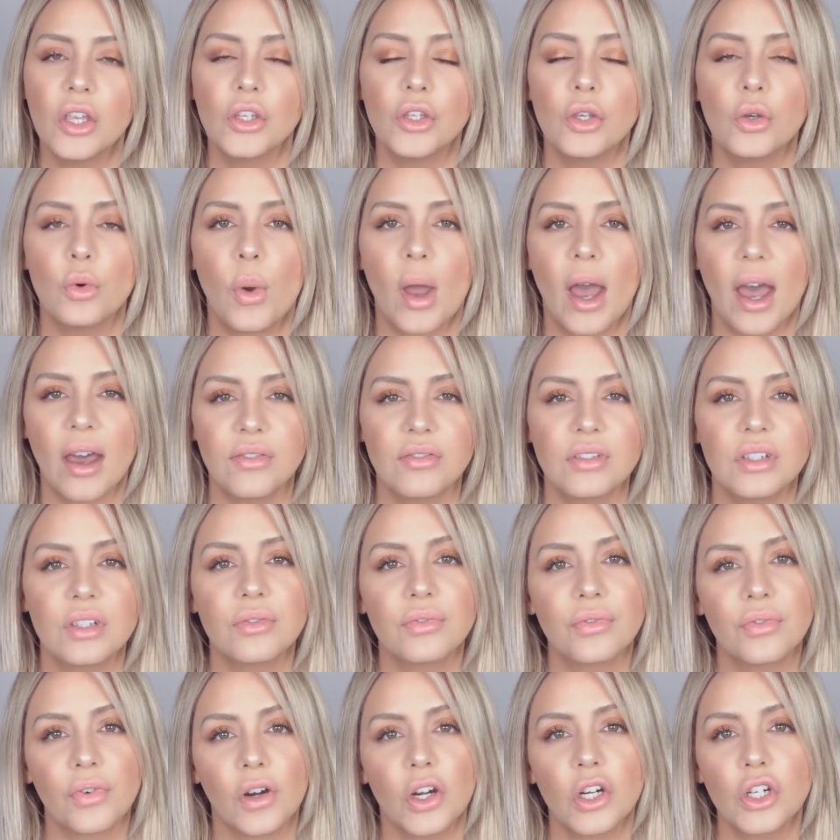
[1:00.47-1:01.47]
you have to
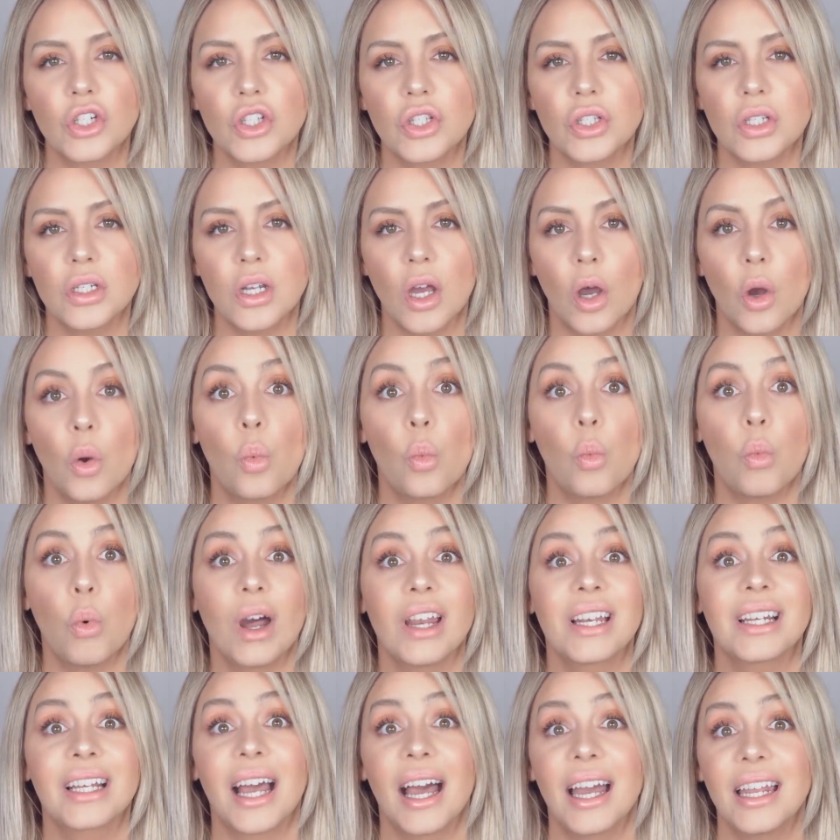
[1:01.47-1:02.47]
first know
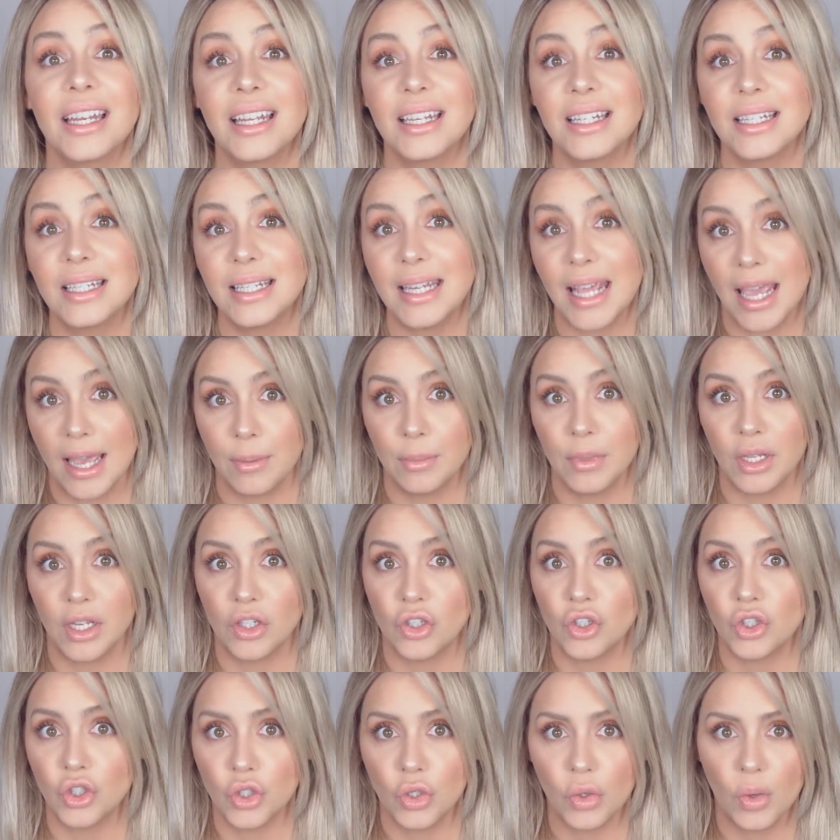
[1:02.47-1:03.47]
what kind of
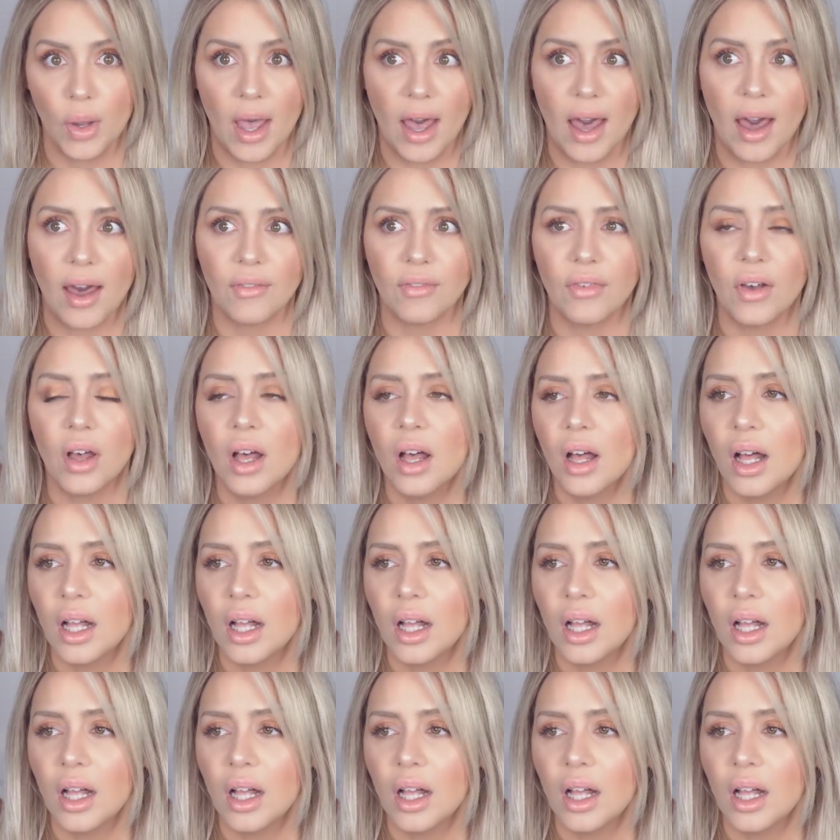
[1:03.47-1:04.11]
damage you have.